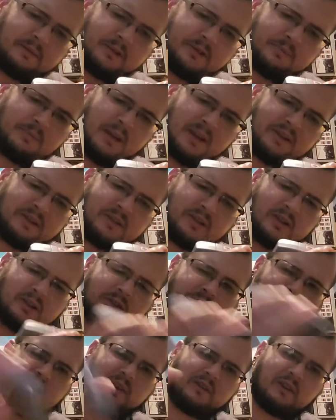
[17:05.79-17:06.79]
Space
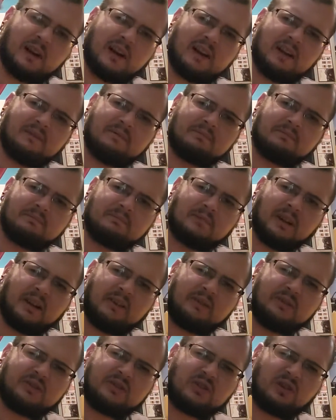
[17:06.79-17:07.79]
Circus Fever. I
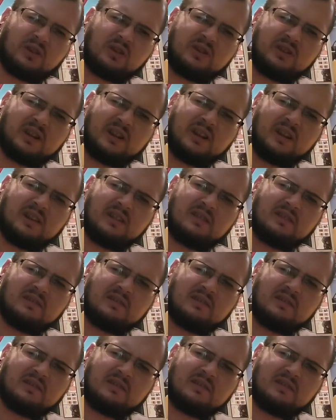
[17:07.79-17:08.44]
own Starshot?